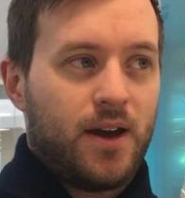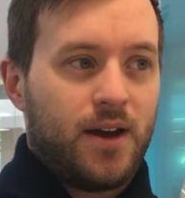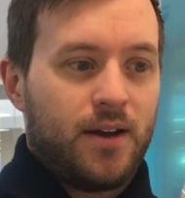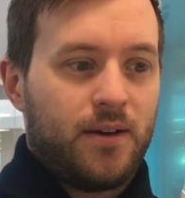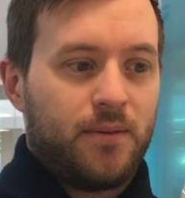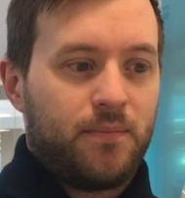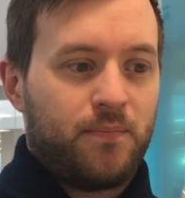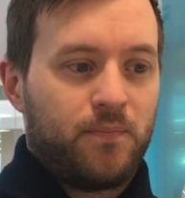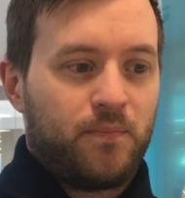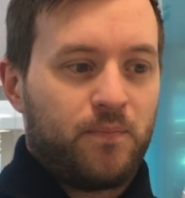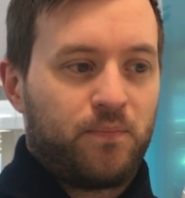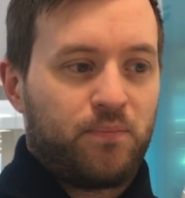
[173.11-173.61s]

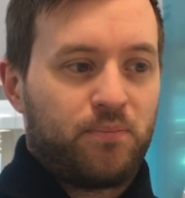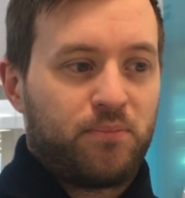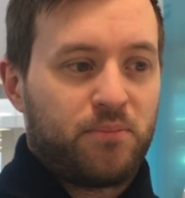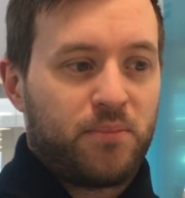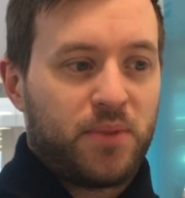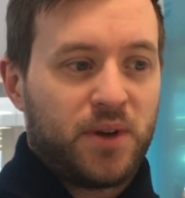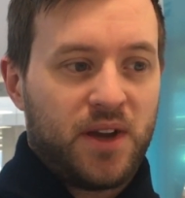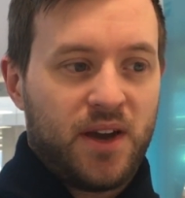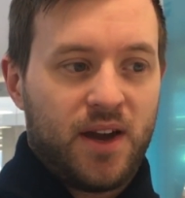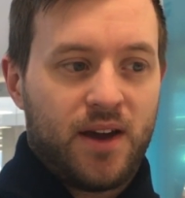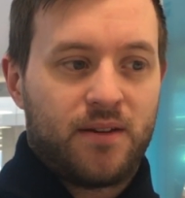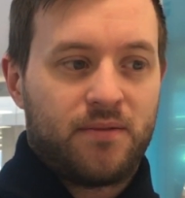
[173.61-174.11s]

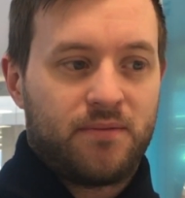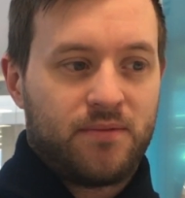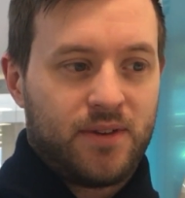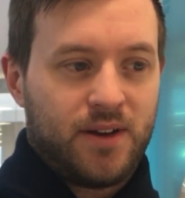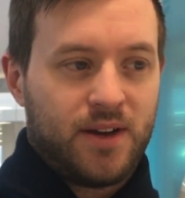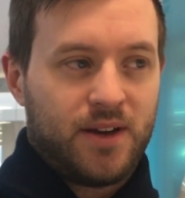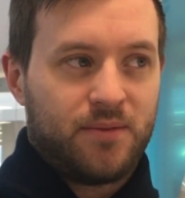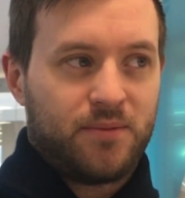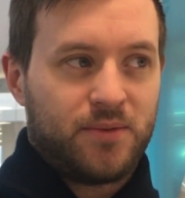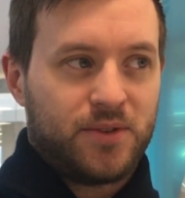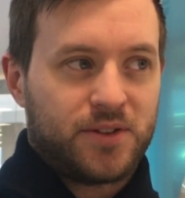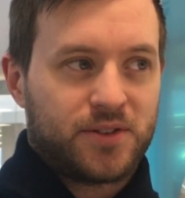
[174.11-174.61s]
But yeah,
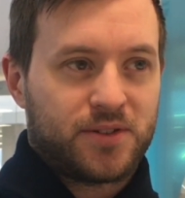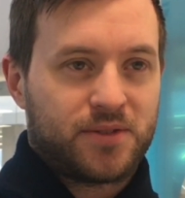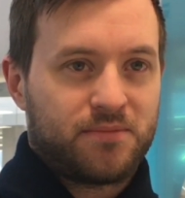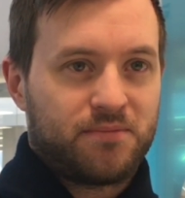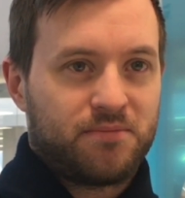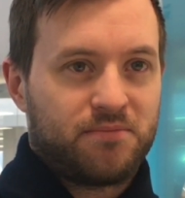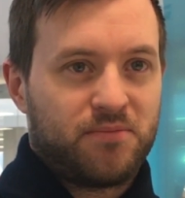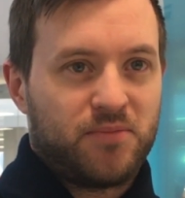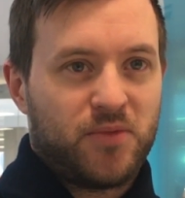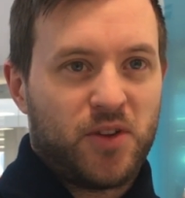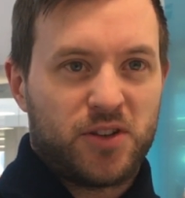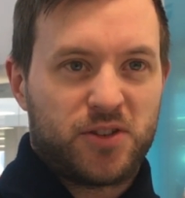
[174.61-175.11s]
it was
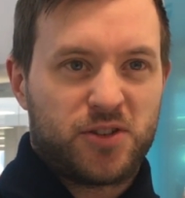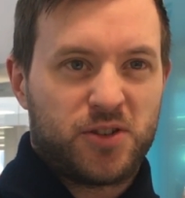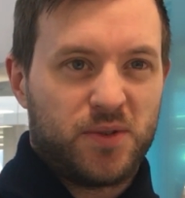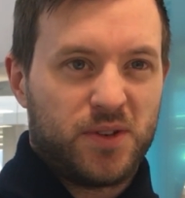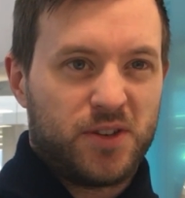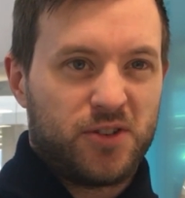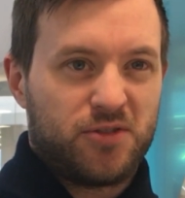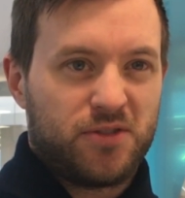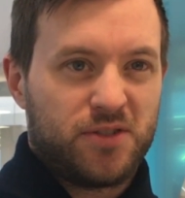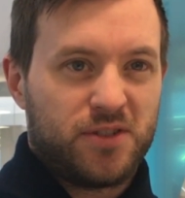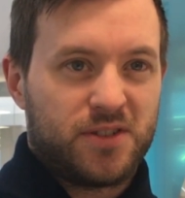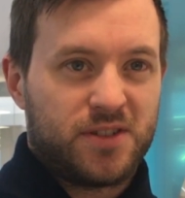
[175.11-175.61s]
not
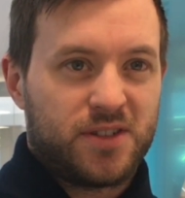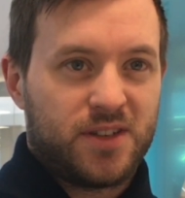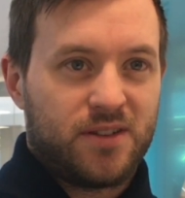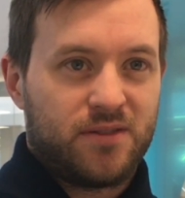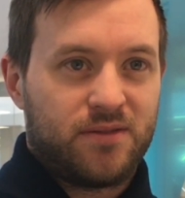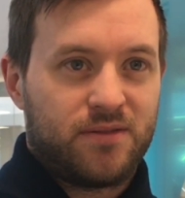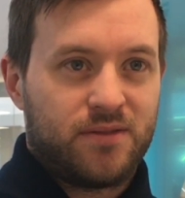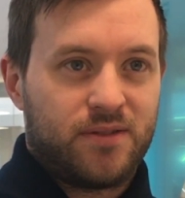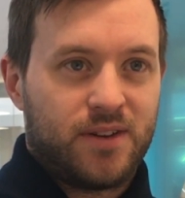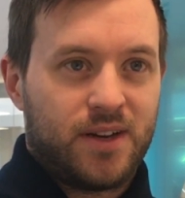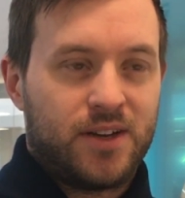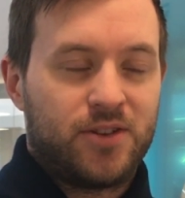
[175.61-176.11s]
too
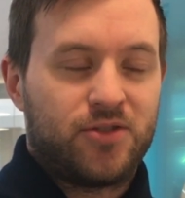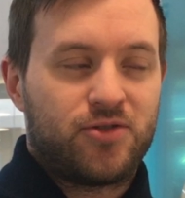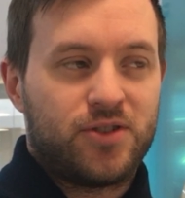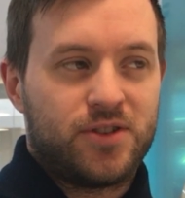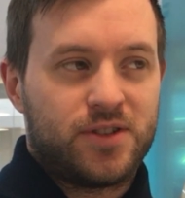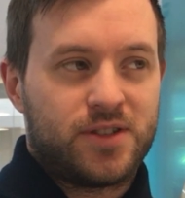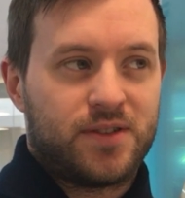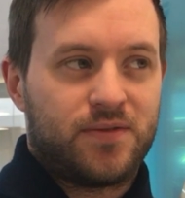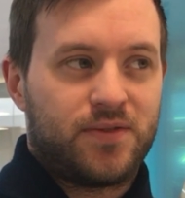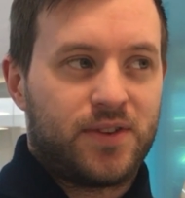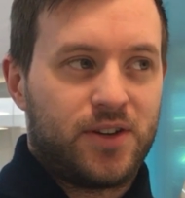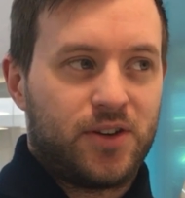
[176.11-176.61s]

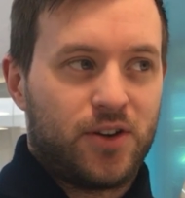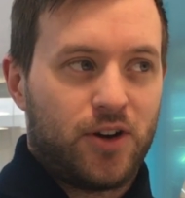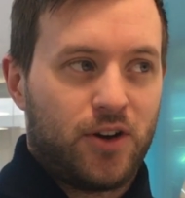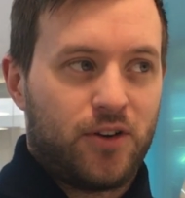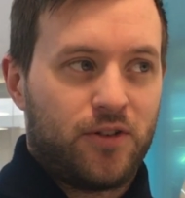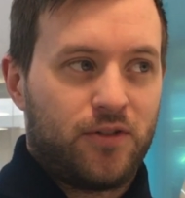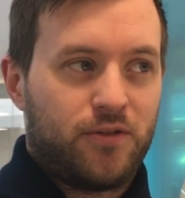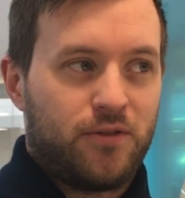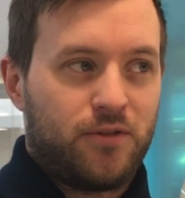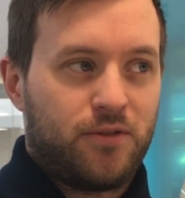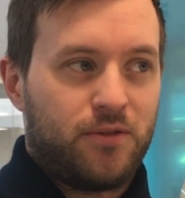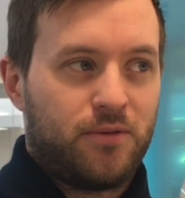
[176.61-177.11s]
intrusive
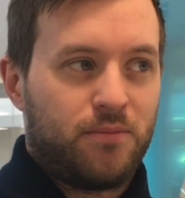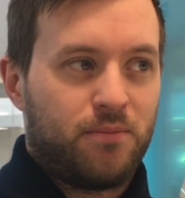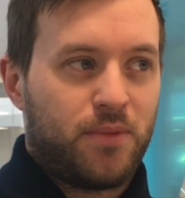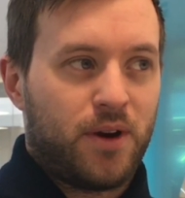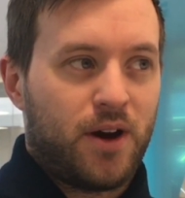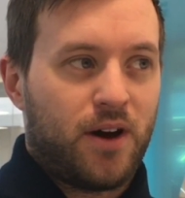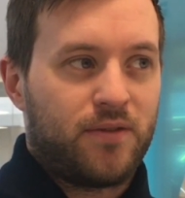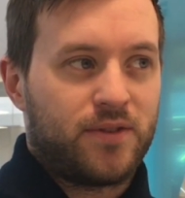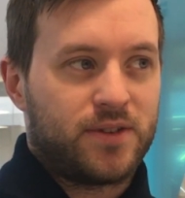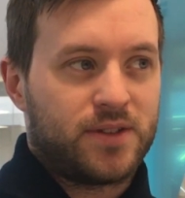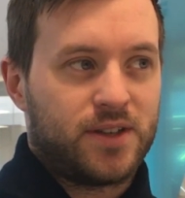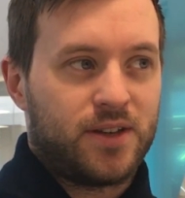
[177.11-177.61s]
enough,
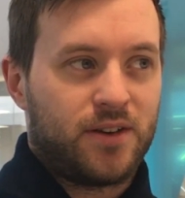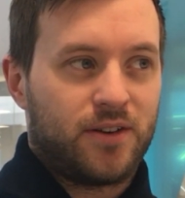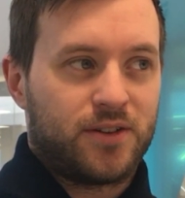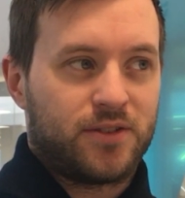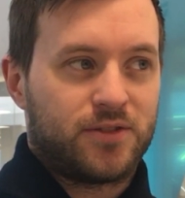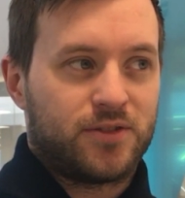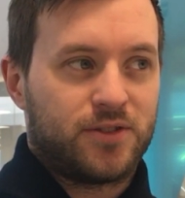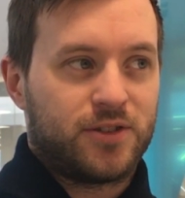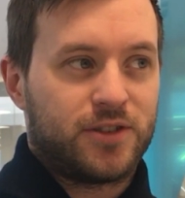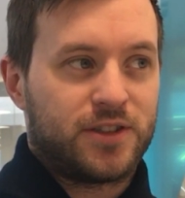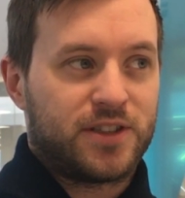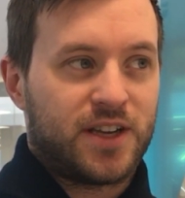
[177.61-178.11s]
but obviously you
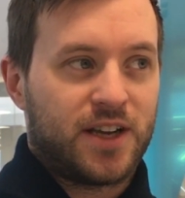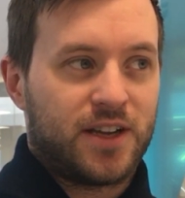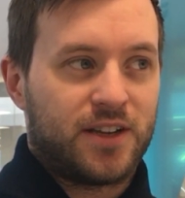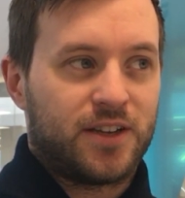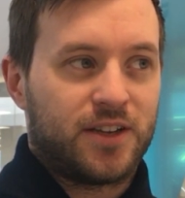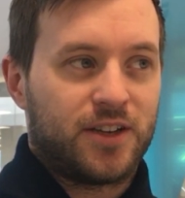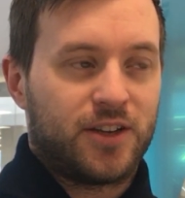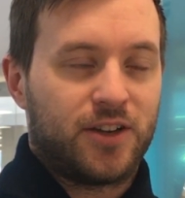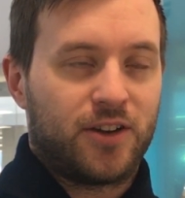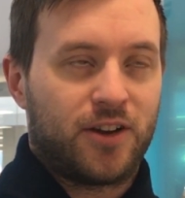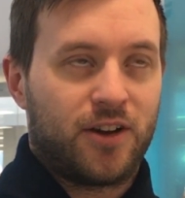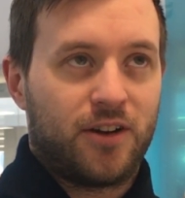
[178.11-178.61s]
got to
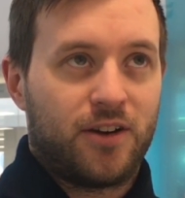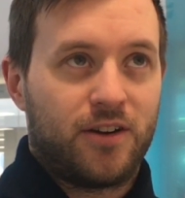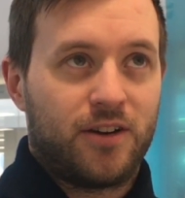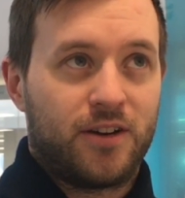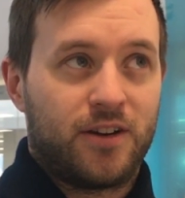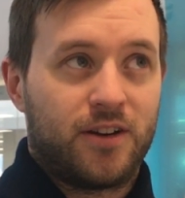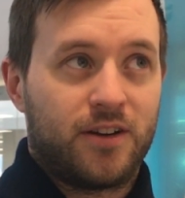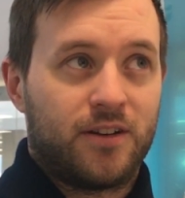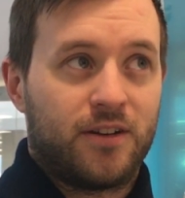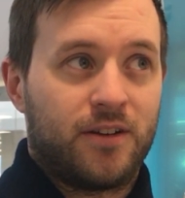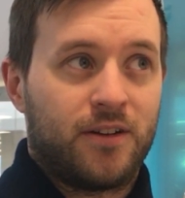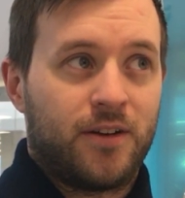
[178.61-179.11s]
understand that you're
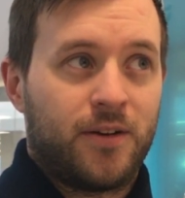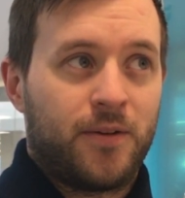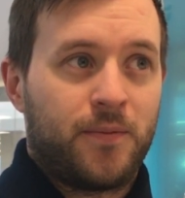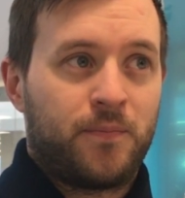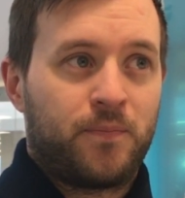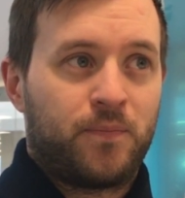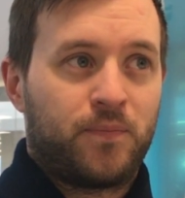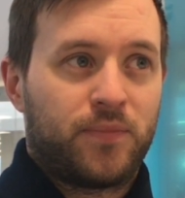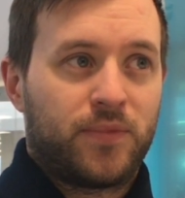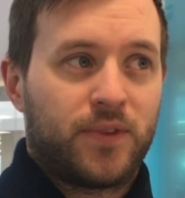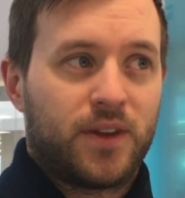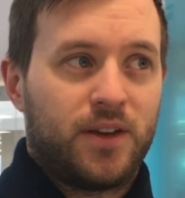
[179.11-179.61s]

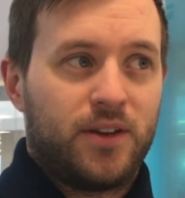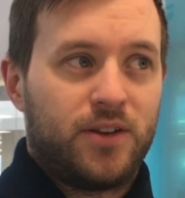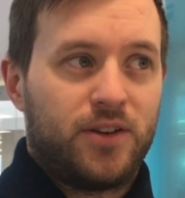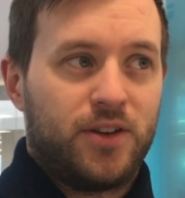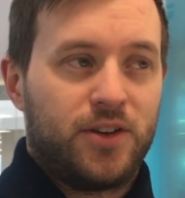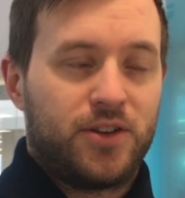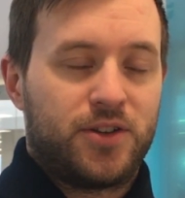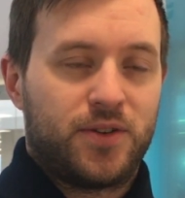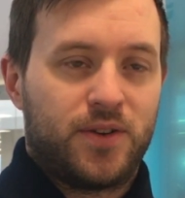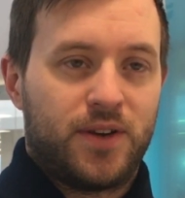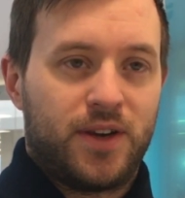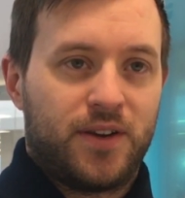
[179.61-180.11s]

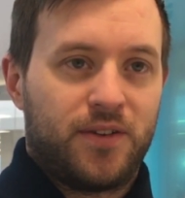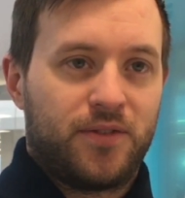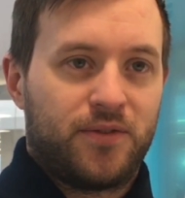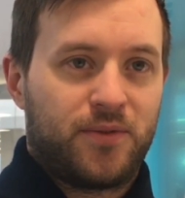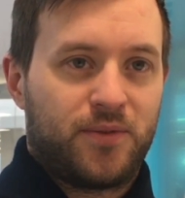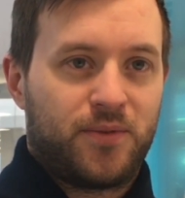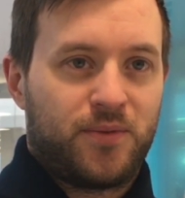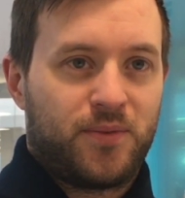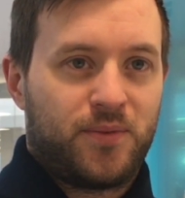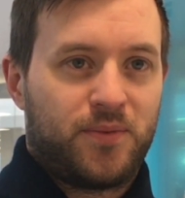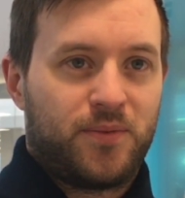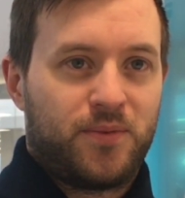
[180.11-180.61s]
doing it,
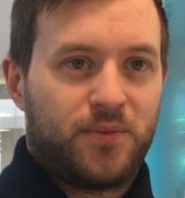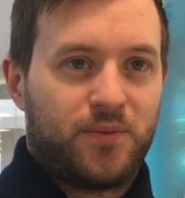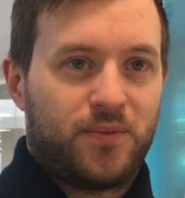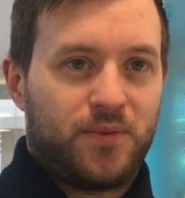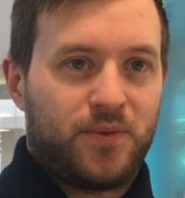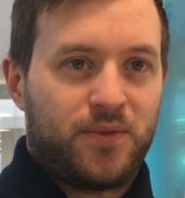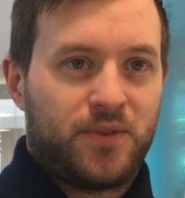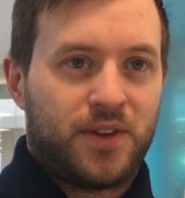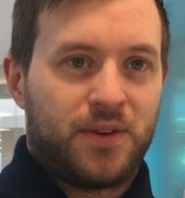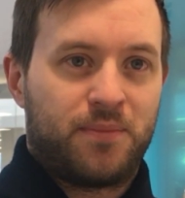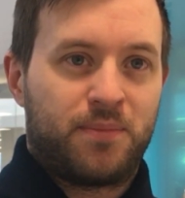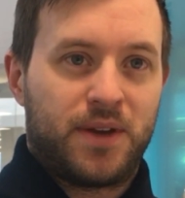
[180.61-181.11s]

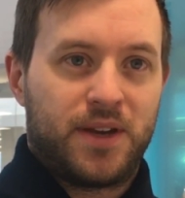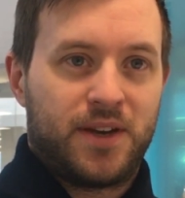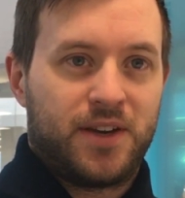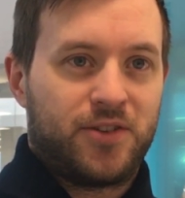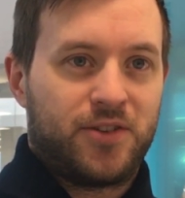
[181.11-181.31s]
they're